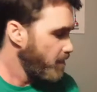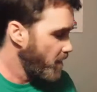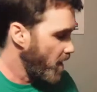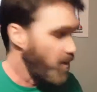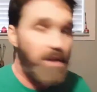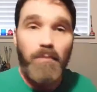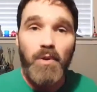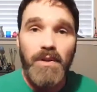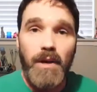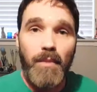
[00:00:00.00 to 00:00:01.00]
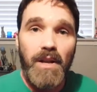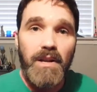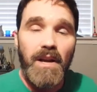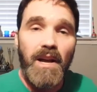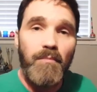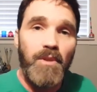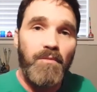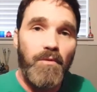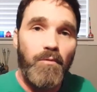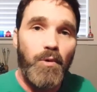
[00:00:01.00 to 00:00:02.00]
I'm a type 1 diabetic. I have been
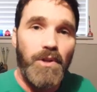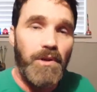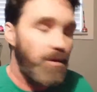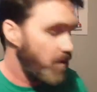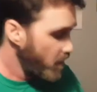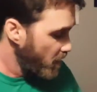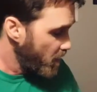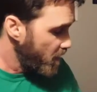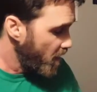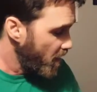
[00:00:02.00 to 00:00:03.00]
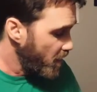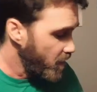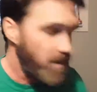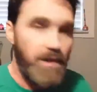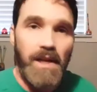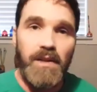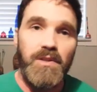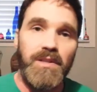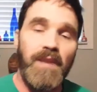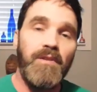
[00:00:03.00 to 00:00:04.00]
for 40 years. I was diagnosed at age
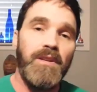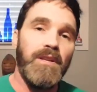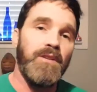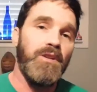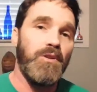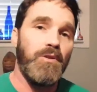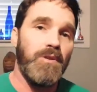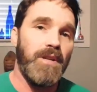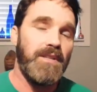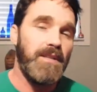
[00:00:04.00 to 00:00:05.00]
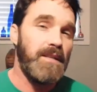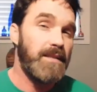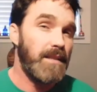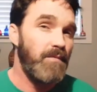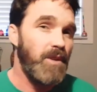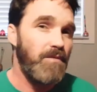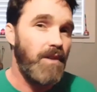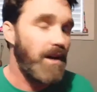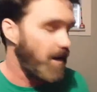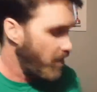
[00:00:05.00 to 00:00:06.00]
7 in the year
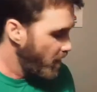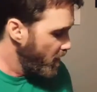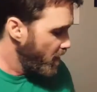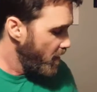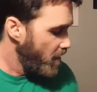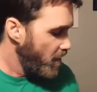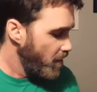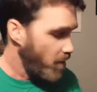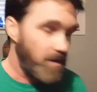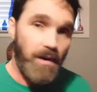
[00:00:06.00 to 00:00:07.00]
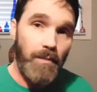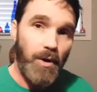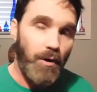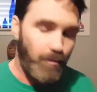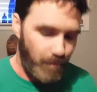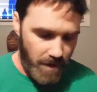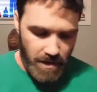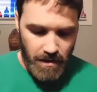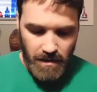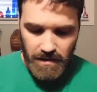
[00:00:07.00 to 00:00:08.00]
1975, a long time ago.
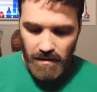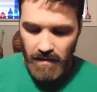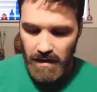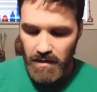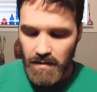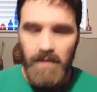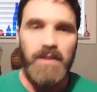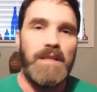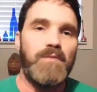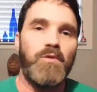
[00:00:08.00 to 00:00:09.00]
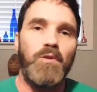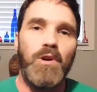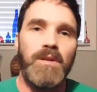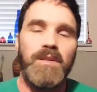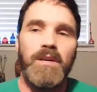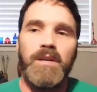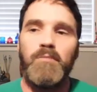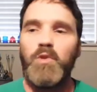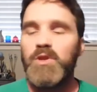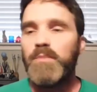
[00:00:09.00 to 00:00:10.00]
So I've had this disease for a long time,
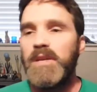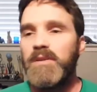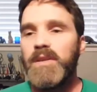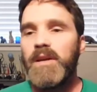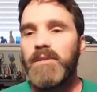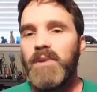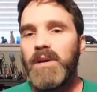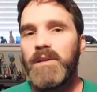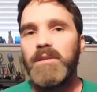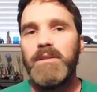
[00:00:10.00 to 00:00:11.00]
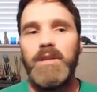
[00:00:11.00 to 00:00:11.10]
which means that I can